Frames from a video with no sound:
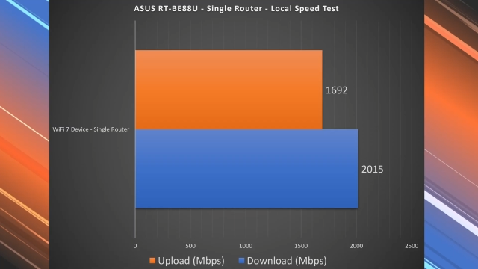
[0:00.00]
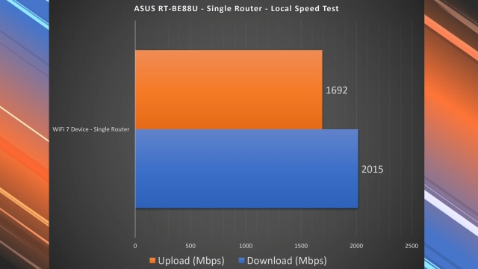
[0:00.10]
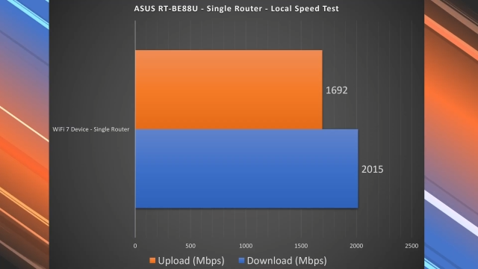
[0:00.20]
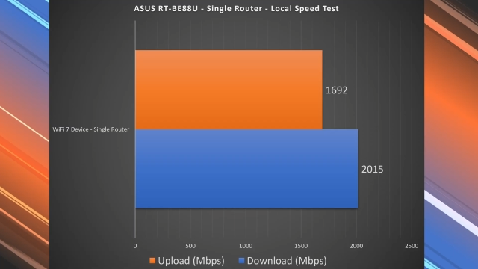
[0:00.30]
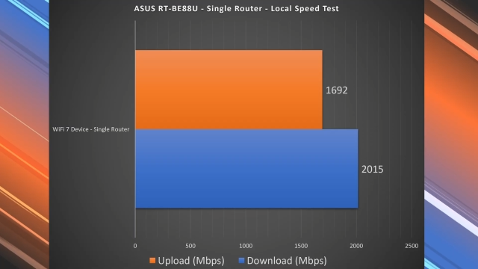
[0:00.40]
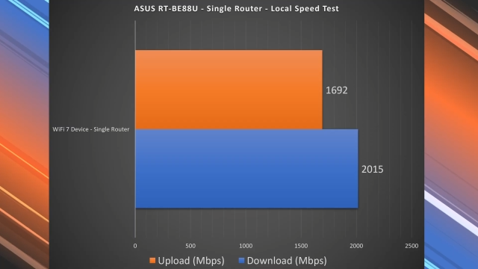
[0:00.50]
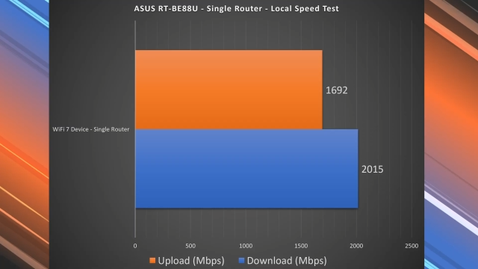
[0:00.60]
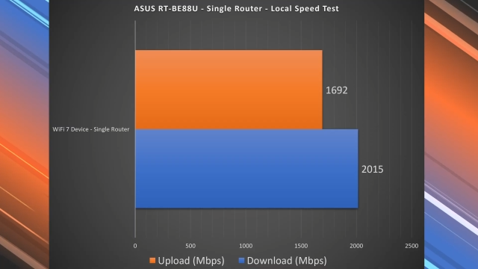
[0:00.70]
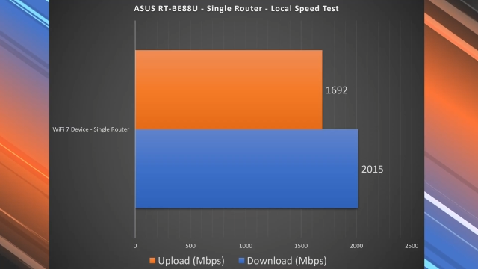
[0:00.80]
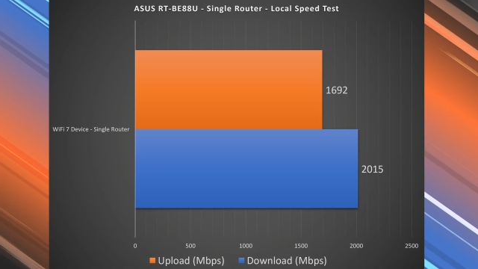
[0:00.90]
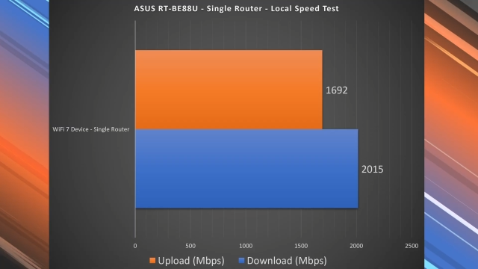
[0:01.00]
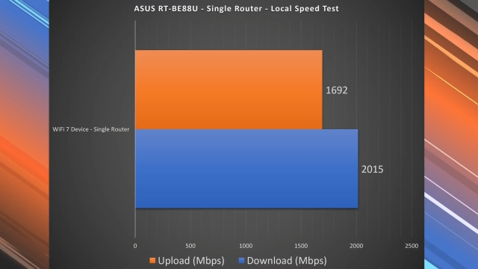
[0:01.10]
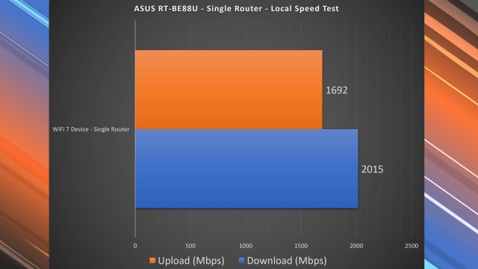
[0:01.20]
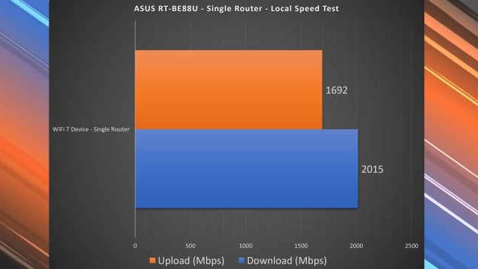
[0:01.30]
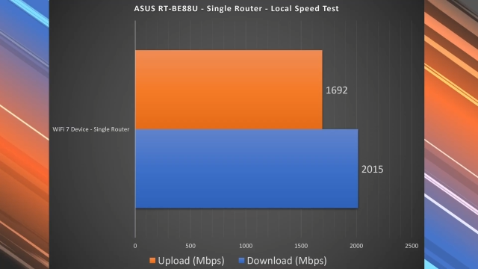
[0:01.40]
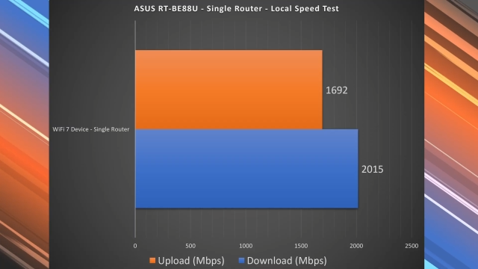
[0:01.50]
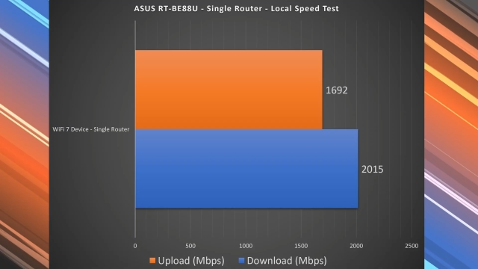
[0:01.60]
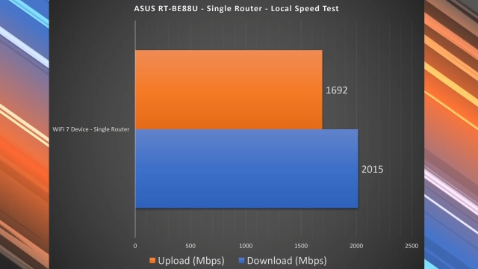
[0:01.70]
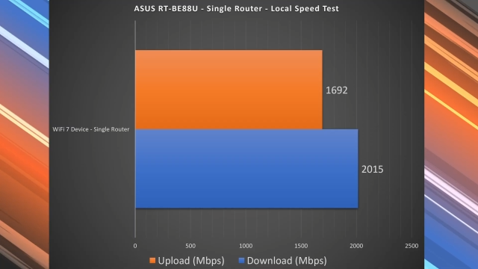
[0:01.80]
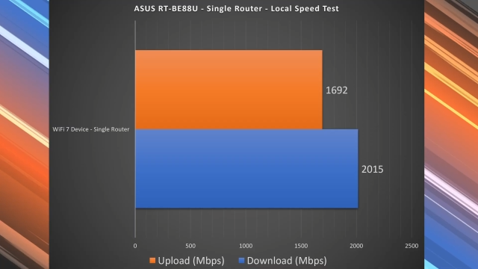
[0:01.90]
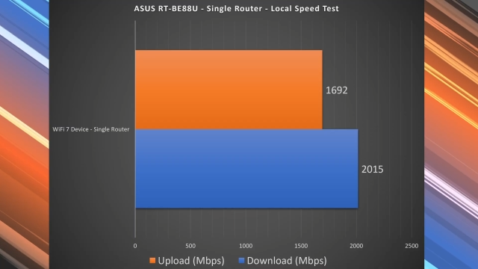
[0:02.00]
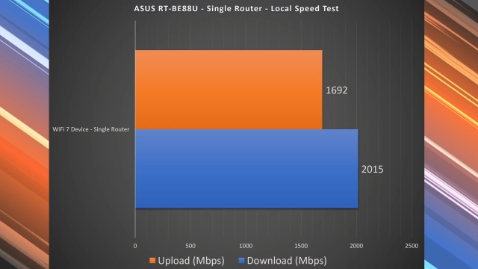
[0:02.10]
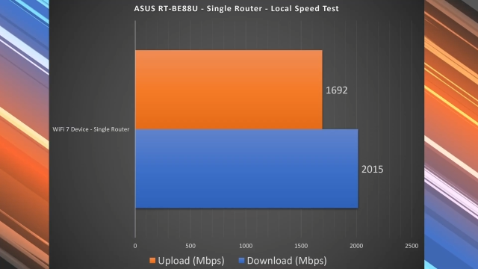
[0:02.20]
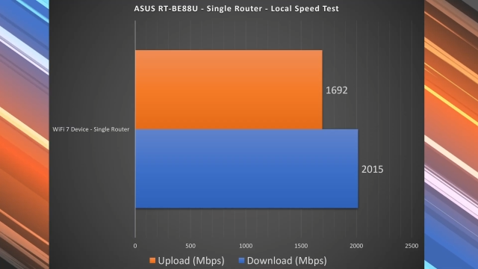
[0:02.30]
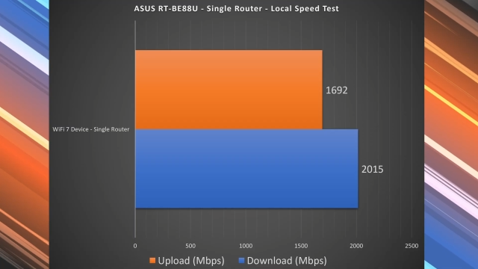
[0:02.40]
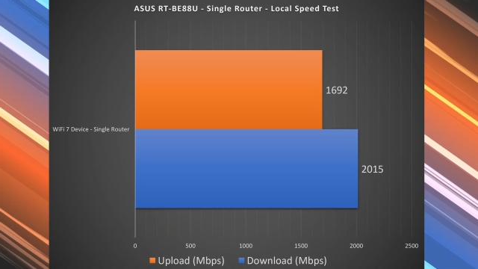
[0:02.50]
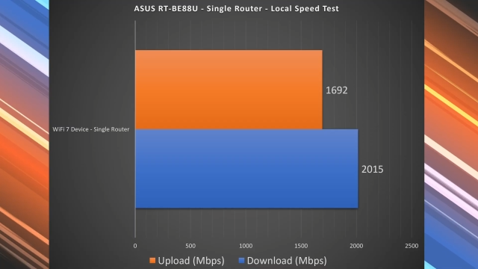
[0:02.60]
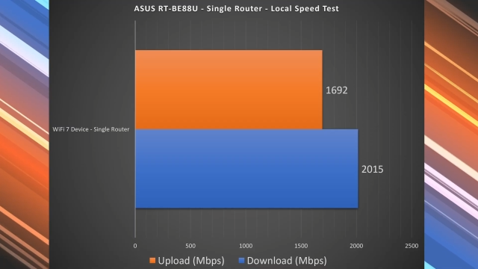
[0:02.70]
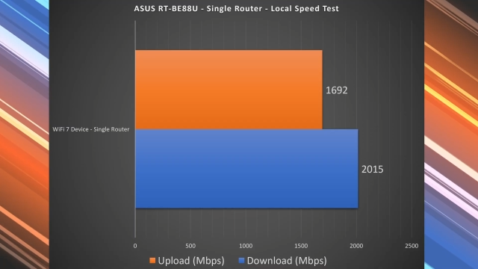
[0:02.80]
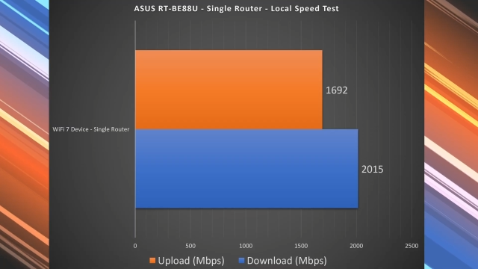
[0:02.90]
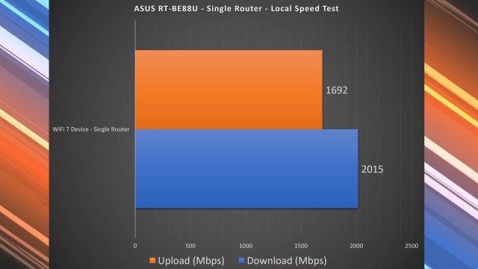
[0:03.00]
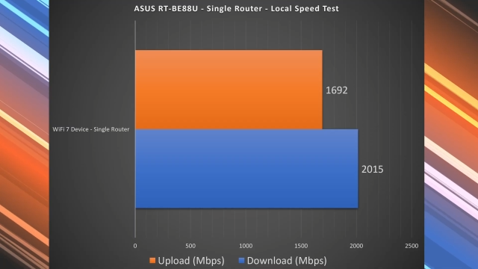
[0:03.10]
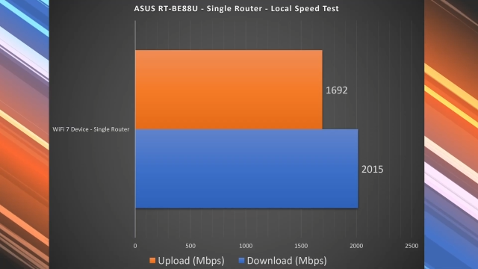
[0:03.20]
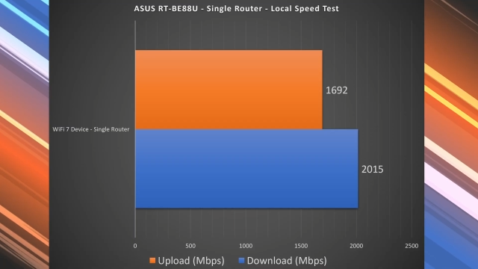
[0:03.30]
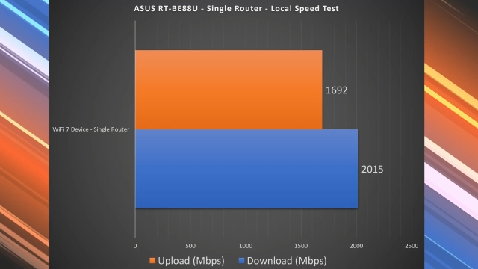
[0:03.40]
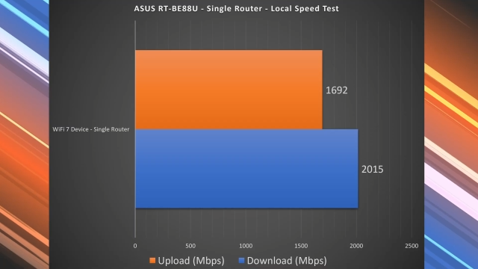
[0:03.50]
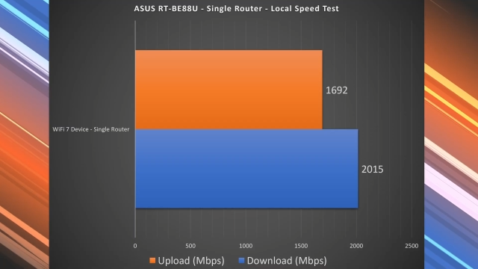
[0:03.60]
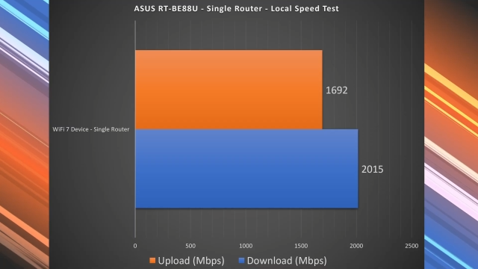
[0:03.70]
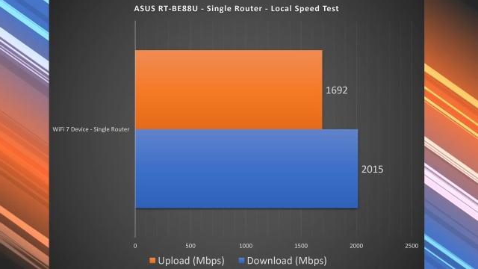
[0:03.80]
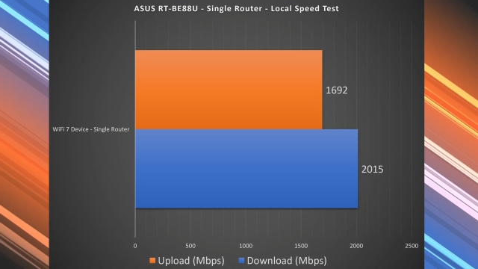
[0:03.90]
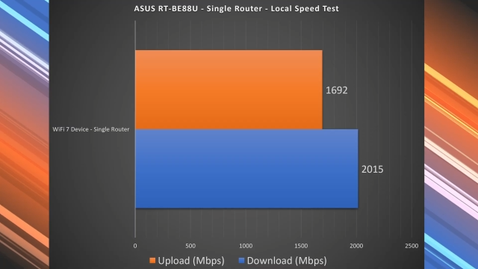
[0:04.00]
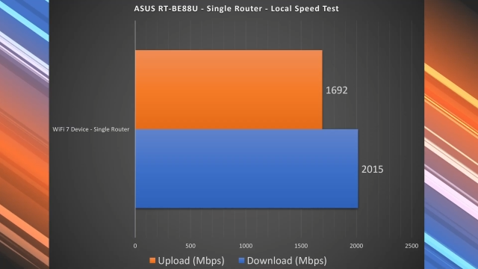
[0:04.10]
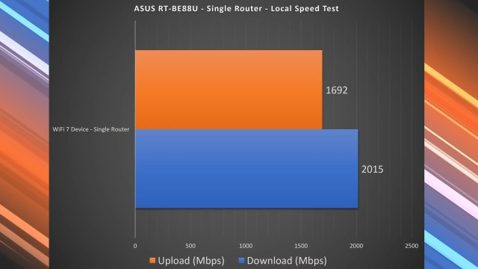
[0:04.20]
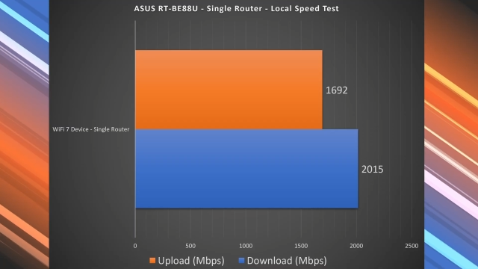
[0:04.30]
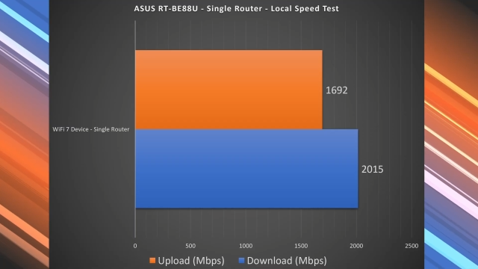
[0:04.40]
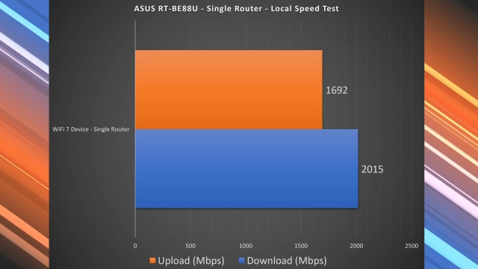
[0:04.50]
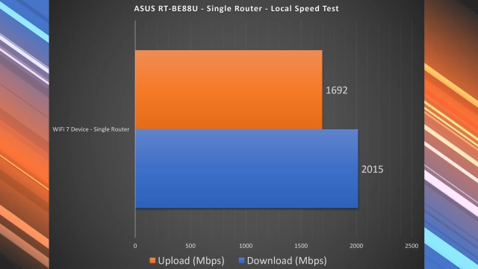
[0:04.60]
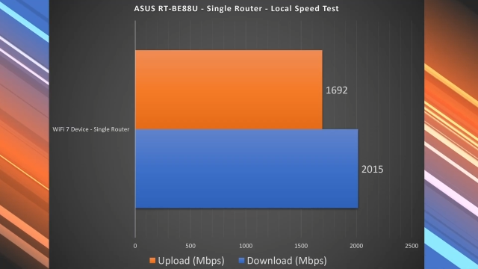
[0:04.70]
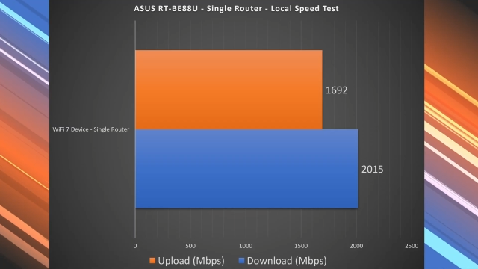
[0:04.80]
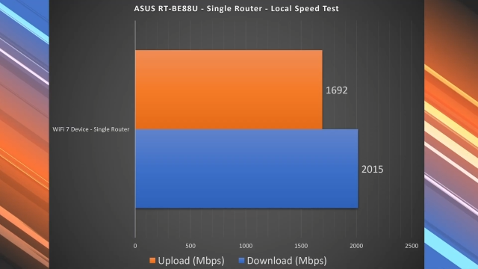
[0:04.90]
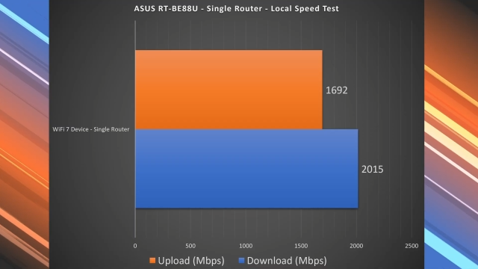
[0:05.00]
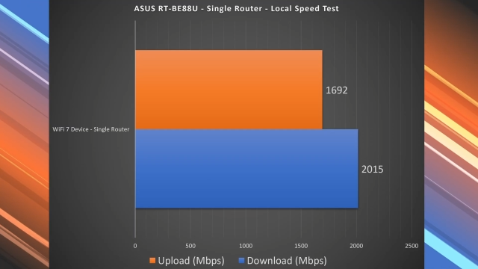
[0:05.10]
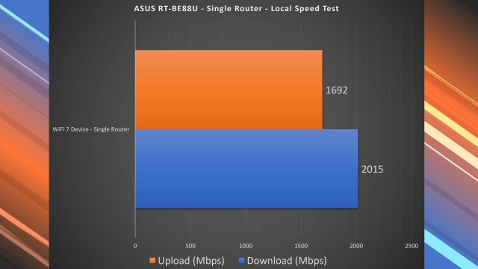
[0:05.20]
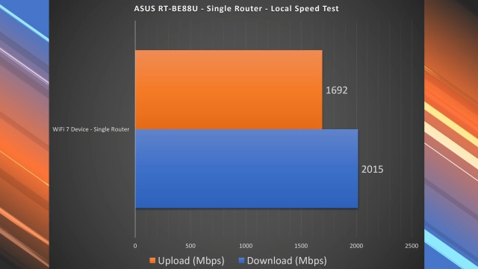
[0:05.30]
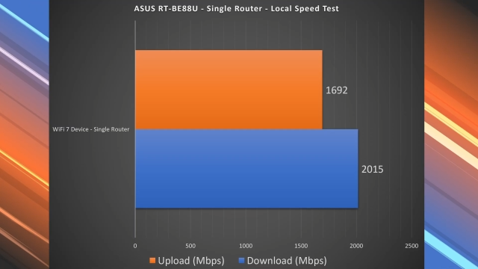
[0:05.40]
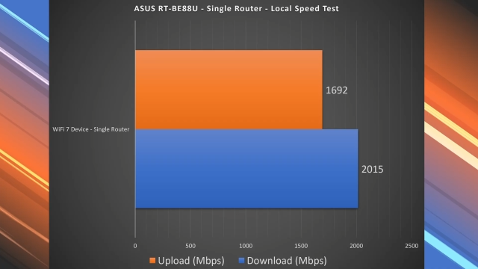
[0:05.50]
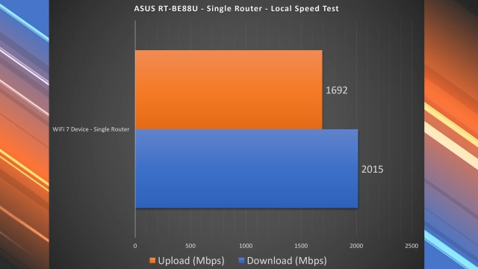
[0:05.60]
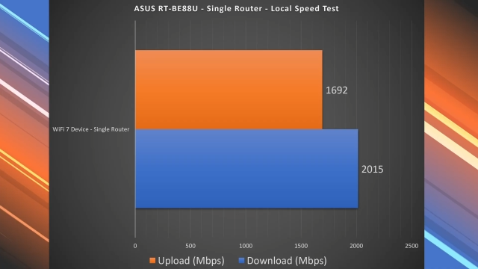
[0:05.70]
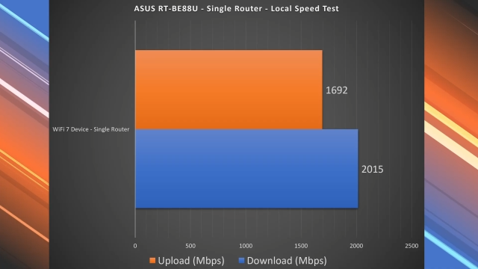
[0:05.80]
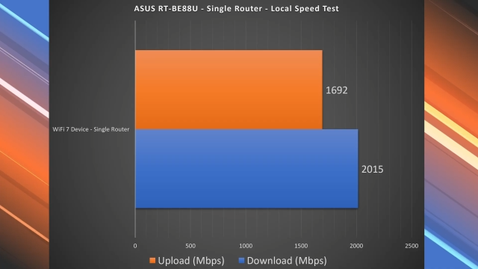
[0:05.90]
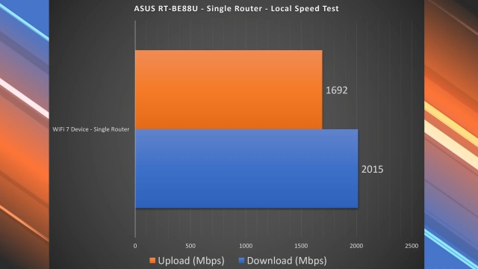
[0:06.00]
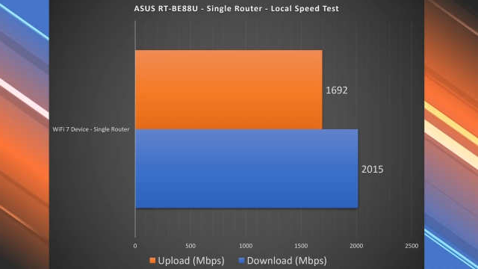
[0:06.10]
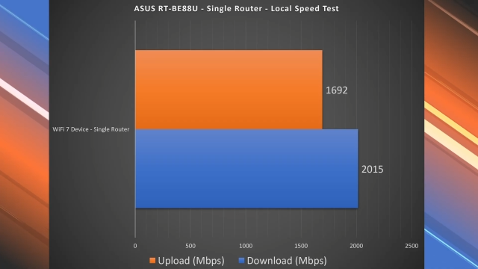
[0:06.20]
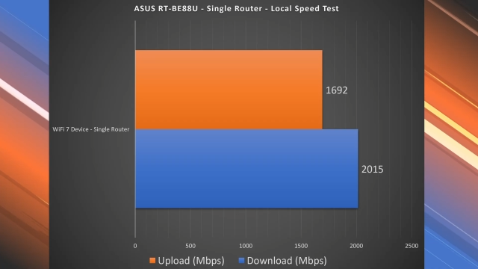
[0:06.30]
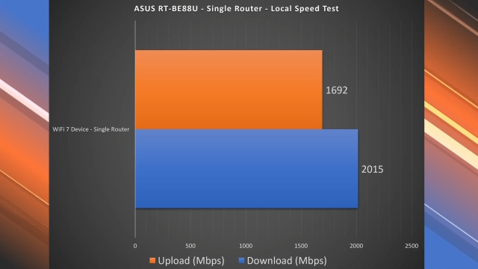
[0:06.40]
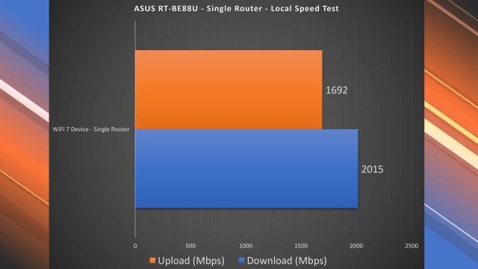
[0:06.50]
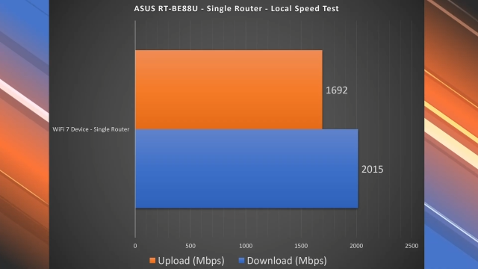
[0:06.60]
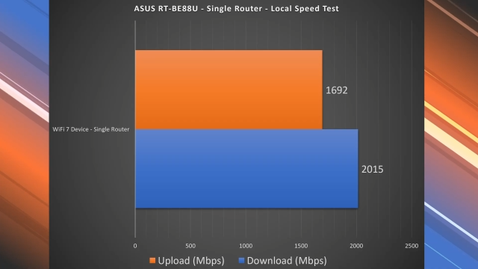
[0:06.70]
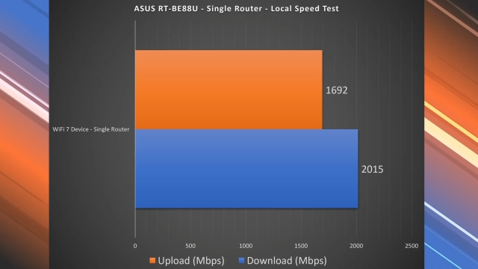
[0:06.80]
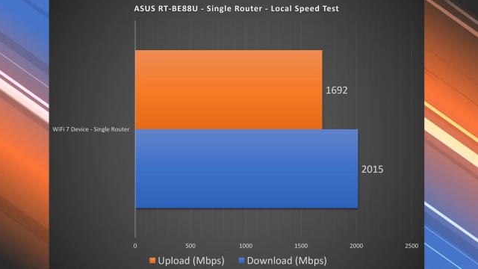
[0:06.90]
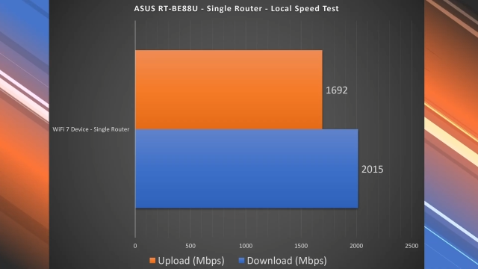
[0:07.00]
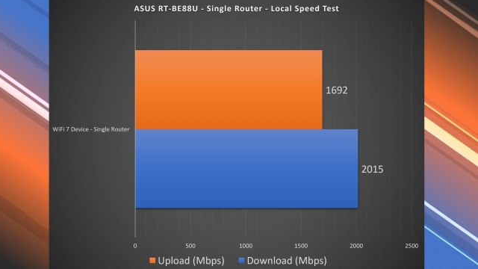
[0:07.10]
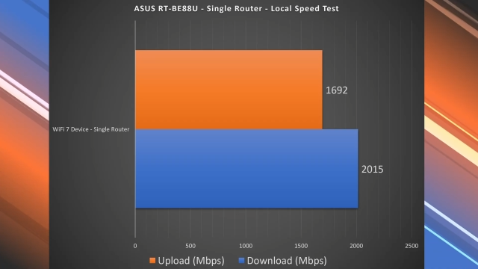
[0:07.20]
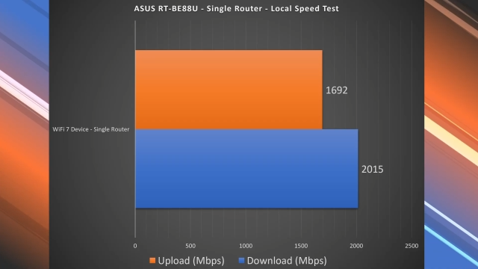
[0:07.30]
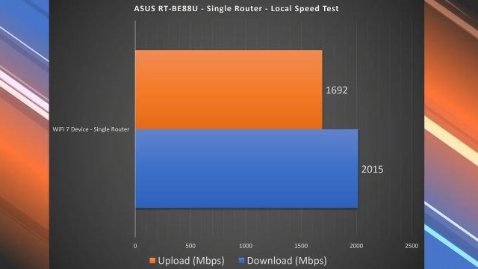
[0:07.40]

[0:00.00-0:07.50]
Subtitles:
No face is visible, so there are no lips to read.